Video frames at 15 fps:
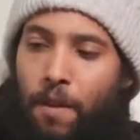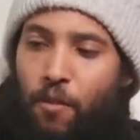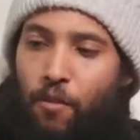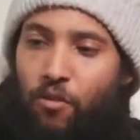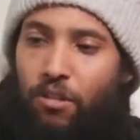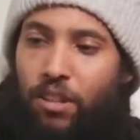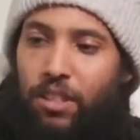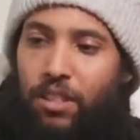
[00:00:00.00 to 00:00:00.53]

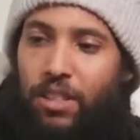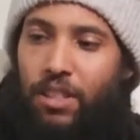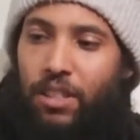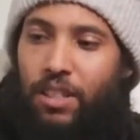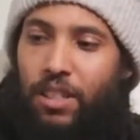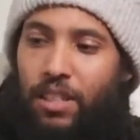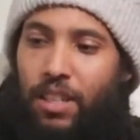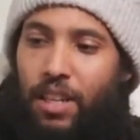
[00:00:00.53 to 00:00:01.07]
for
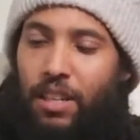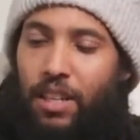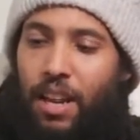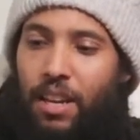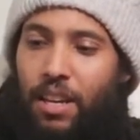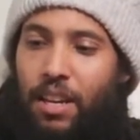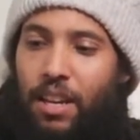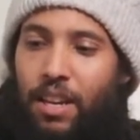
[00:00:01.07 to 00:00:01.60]
instance, he said
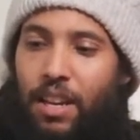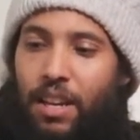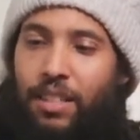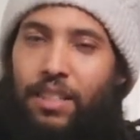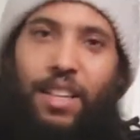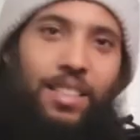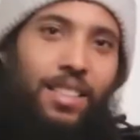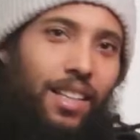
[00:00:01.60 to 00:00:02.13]
that
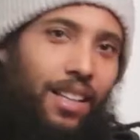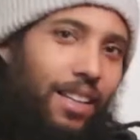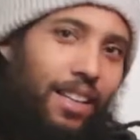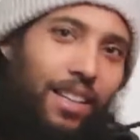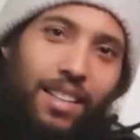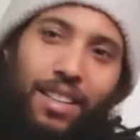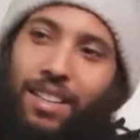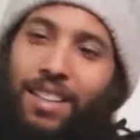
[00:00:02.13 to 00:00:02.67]

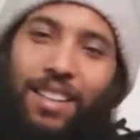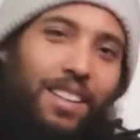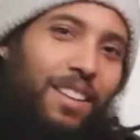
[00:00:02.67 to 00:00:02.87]
Dessalines